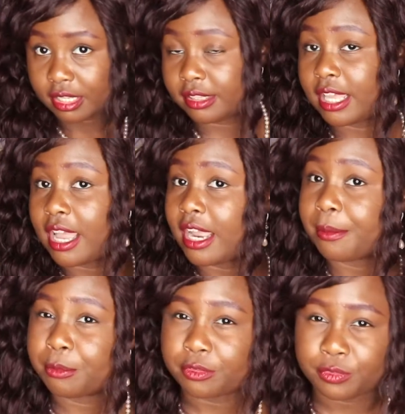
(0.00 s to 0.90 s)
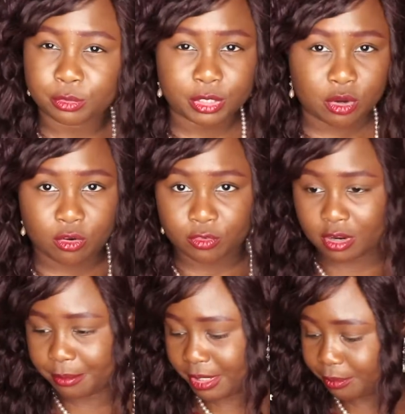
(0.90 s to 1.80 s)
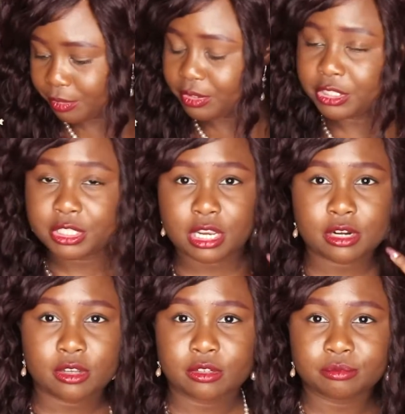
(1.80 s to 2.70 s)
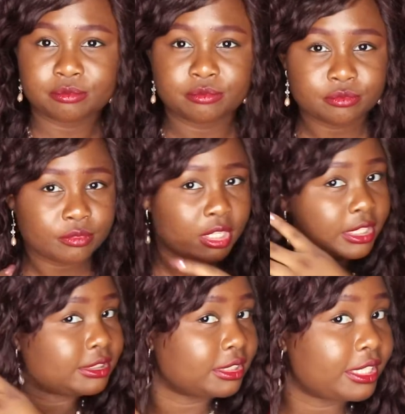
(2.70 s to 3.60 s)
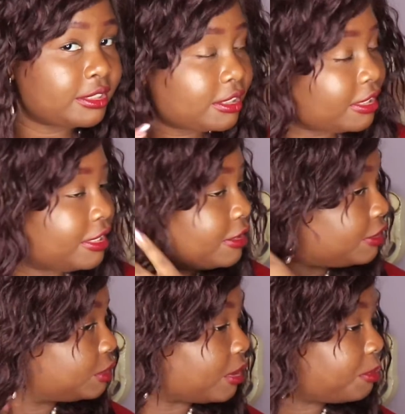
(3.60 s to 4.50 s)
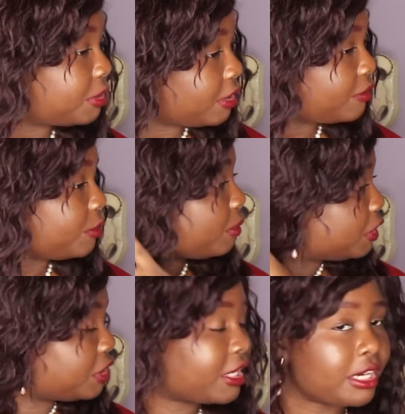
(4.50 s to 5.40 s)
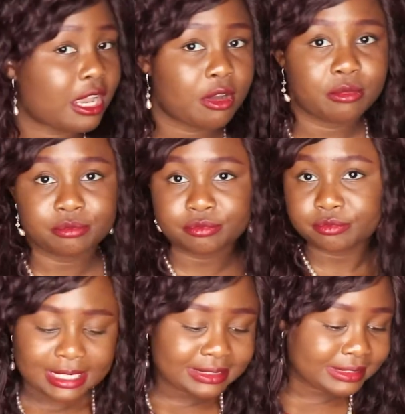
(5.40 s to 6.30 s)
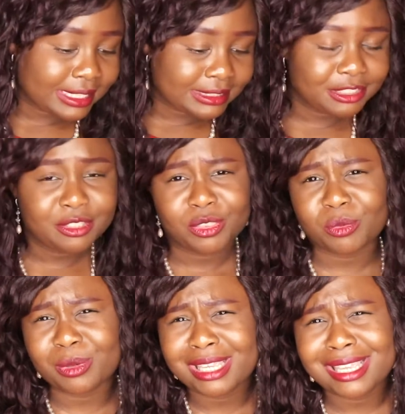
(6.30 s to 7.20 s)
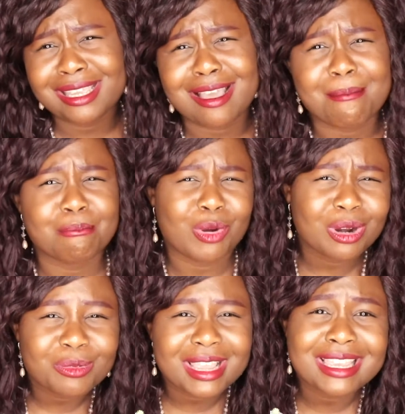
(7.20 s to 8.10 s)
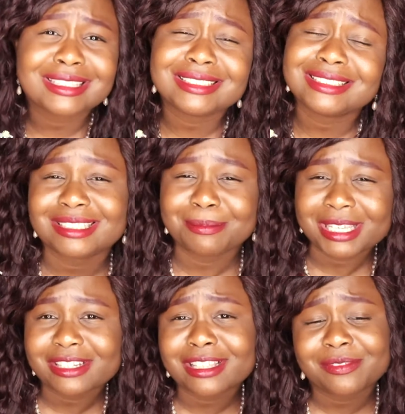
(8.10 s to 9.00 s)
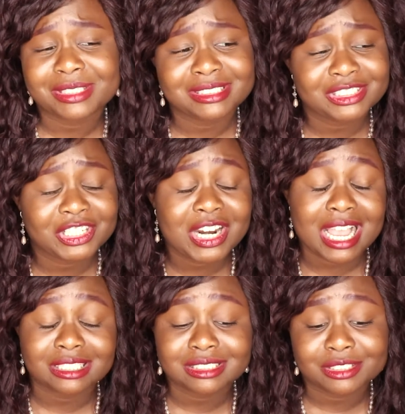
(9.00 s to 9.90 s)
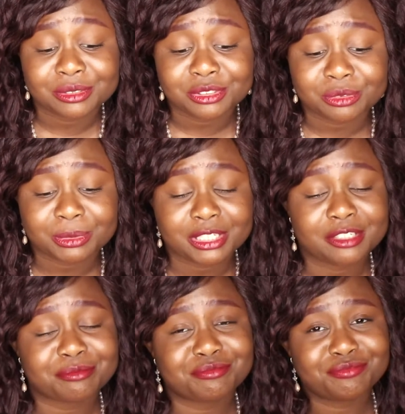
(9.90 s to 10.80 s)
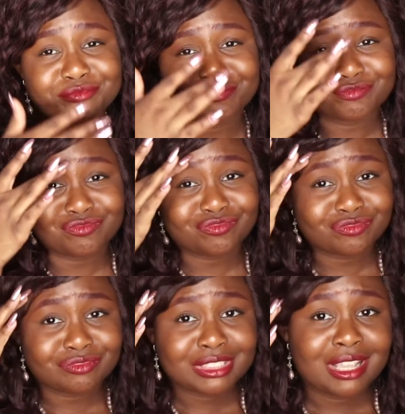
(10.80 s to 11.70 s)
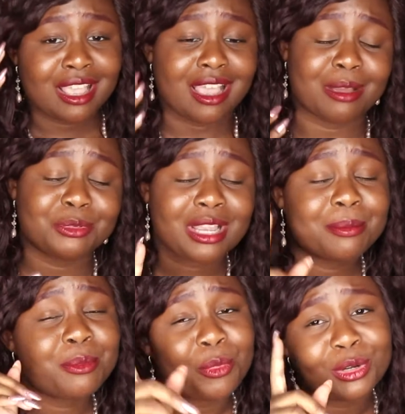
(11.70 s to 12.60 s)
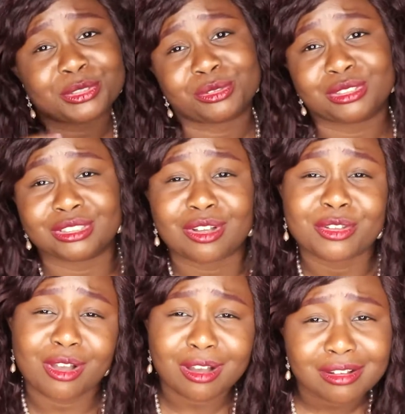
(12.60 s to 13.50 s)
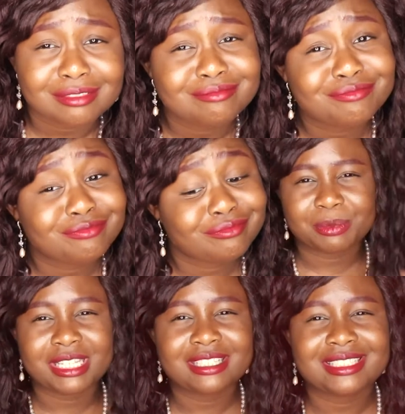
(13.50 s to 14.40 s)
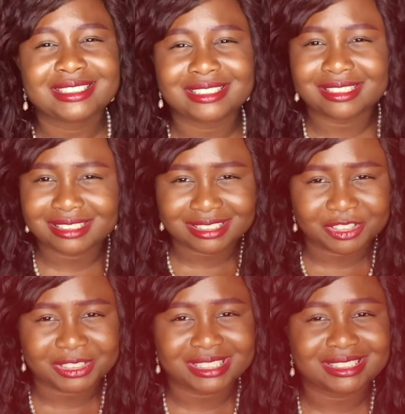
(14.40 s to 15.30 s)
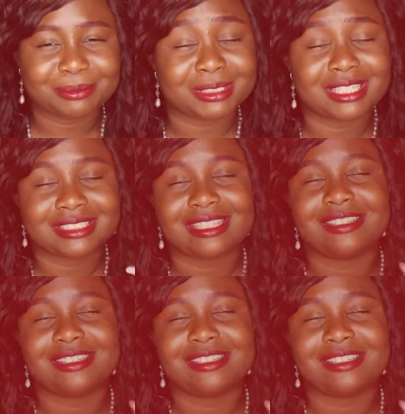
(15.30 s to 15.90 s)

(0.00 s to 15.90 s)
that I am reviewing over on my beauty channel. It's linked in the description if you want to check it out. Let's get into 3 more ways to make your life easier as a YouTuber. I'm dropping more deuces on y'all. Playlist to a series, because